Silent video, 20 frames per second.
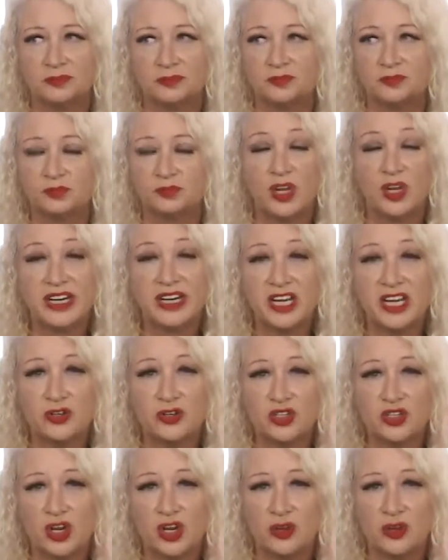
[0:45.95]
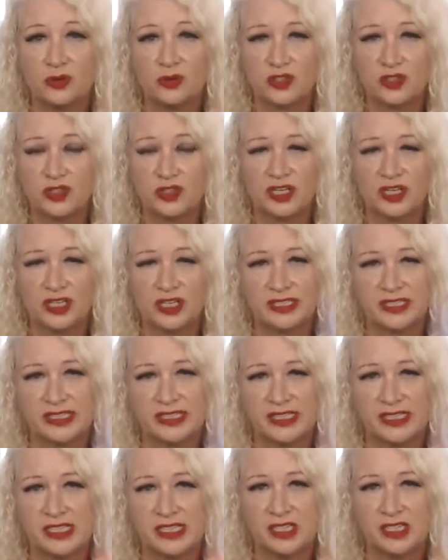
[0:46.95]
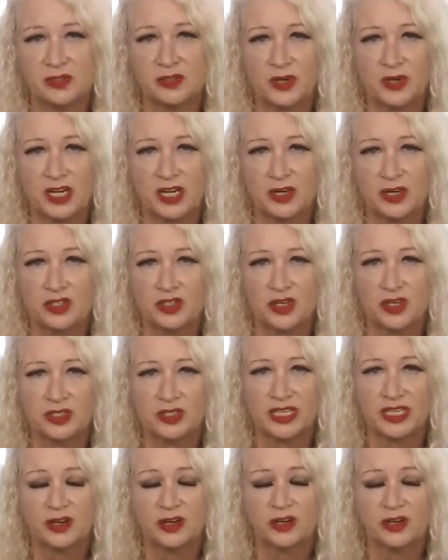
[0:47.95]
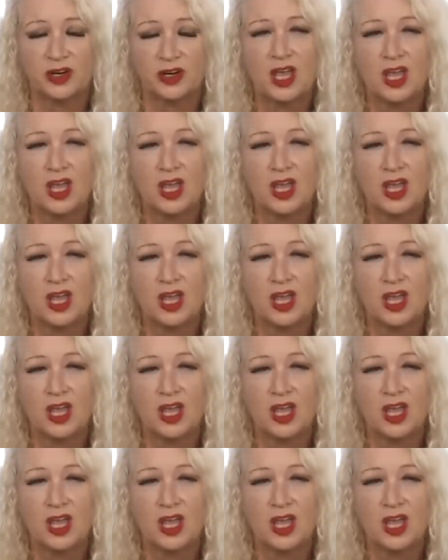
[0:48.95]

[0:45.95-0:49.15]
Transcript: radio shows. You can listen to the radio shows here.